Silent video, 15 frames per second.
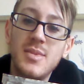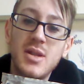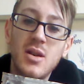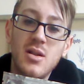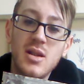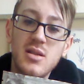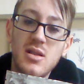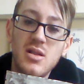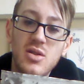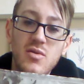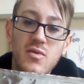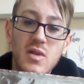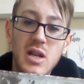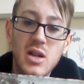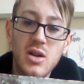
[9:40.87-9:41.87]
So that's
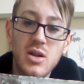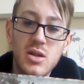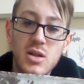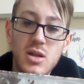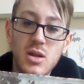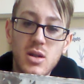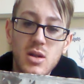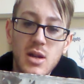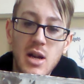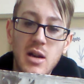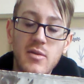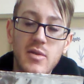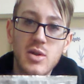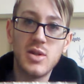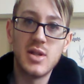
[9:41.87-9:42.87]
actually really good
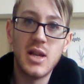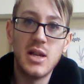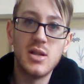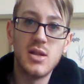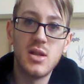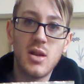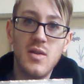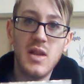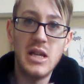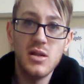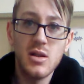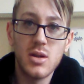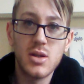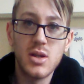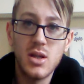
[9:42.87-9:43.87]
calorie content. So
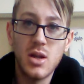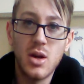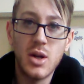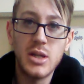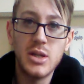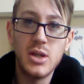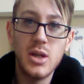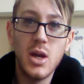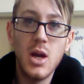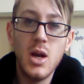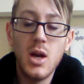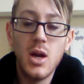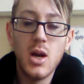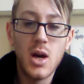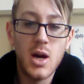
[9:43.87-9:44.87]
these are designed
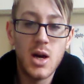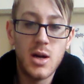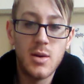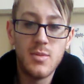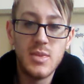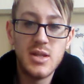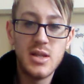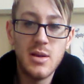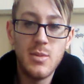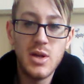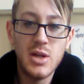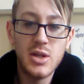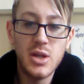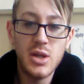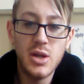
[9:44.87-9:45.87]

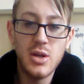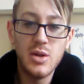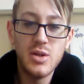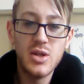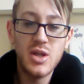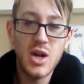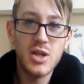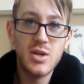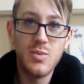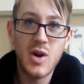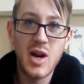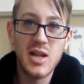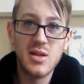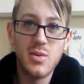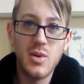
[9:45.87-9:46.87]
similar to certain
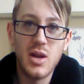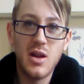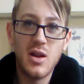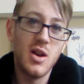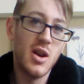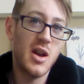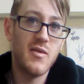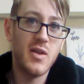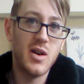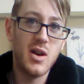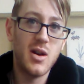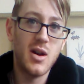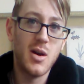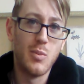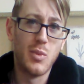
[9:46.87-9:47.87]
brands where you
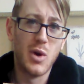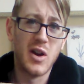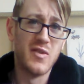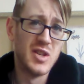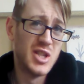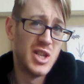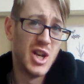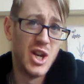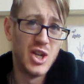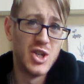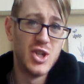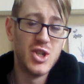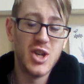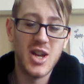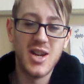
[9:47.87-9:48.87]
have a breakfast,
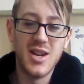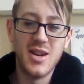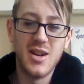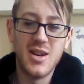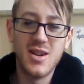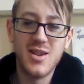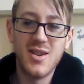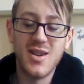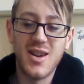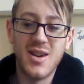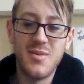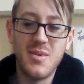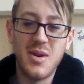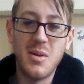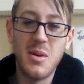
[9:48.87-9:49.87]
lunch, and
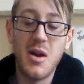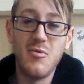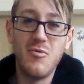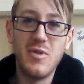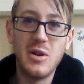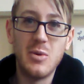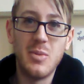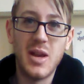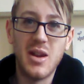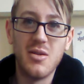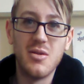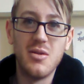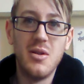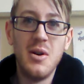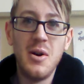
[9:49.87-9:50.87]
a real
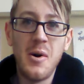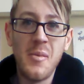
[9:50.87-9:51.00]
meal.